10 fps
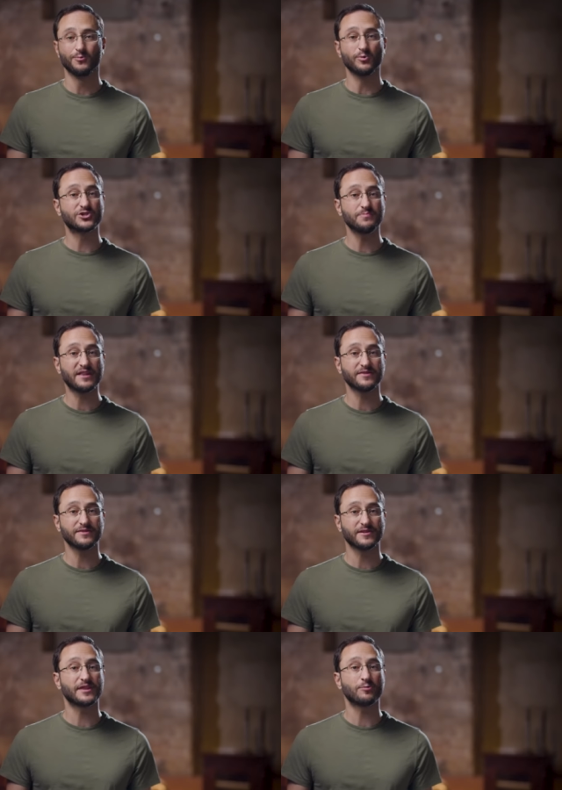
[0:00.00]
which meant
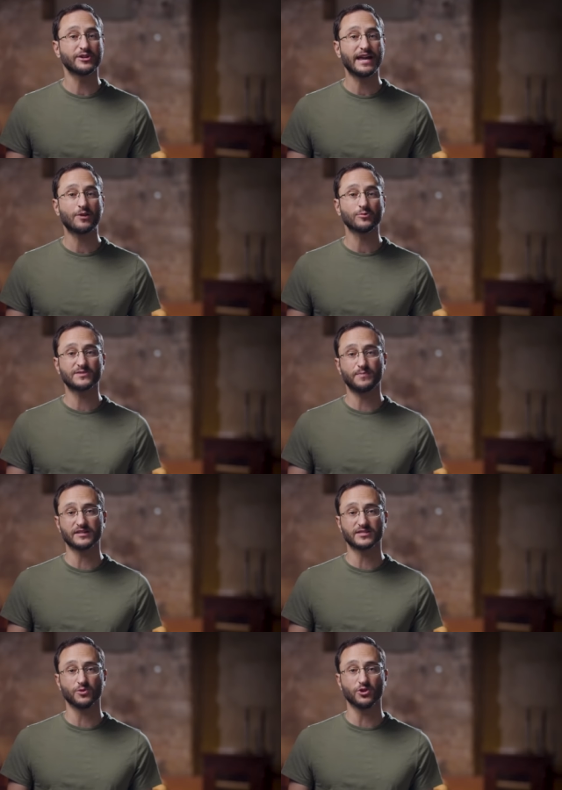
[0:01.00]
that they were now
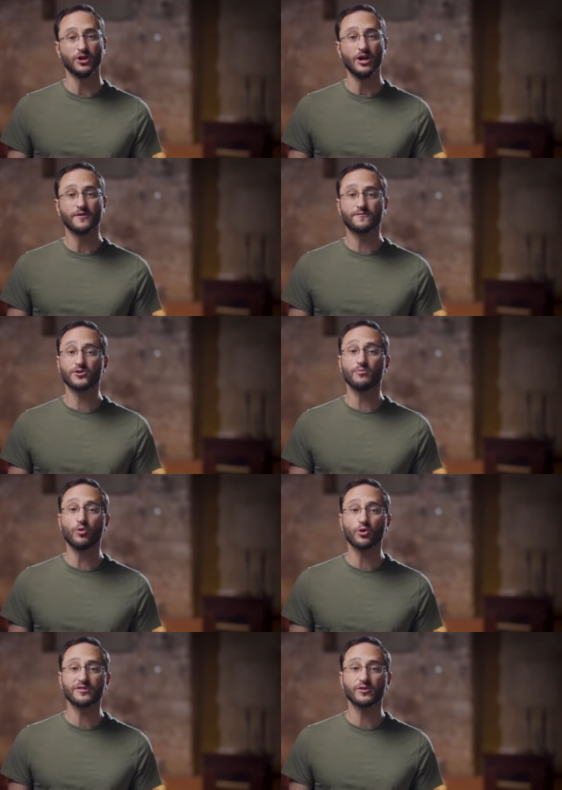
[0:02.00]
responsible for the
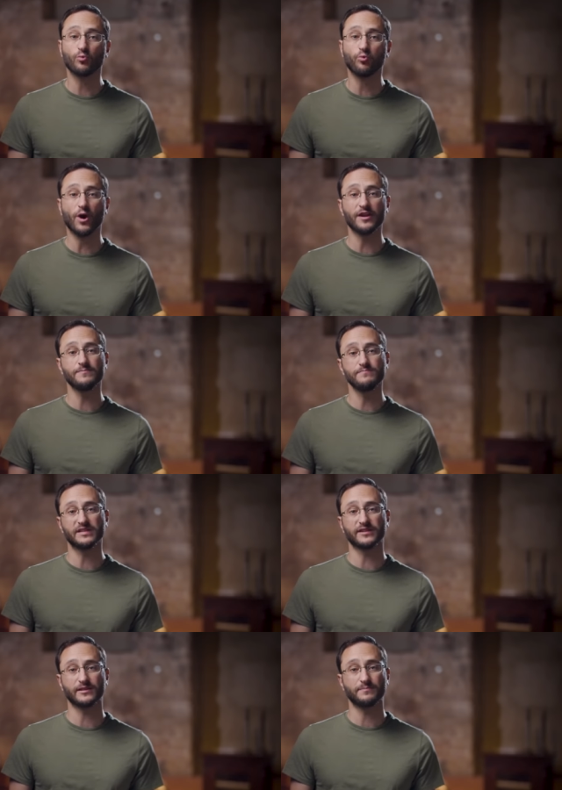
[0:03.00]
more than 1
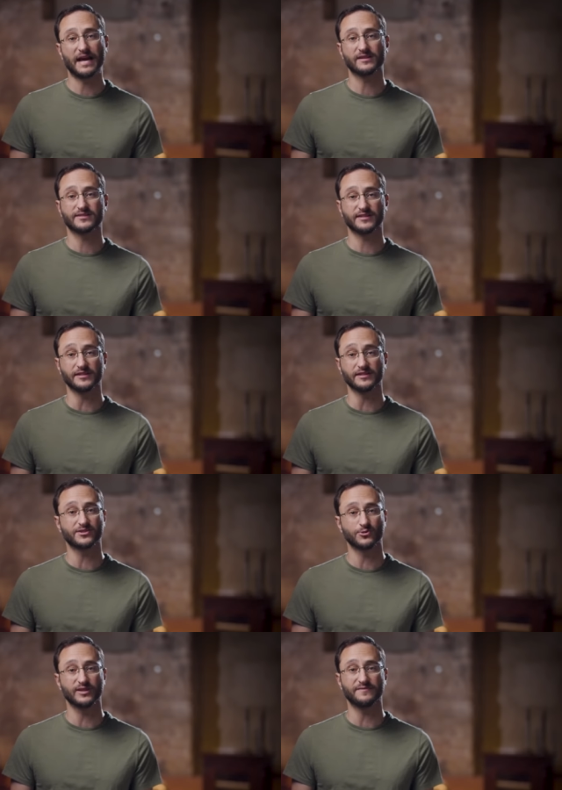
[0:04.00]
million Palestinians
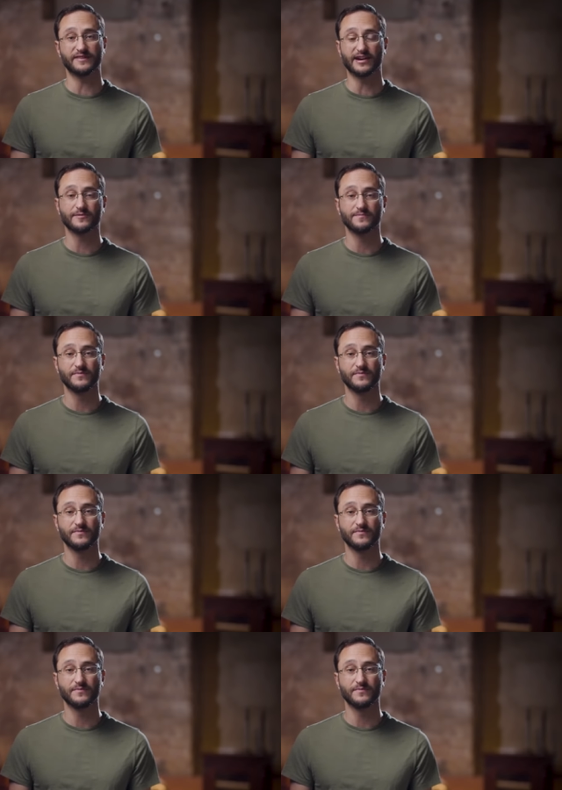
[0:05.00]
who lived there.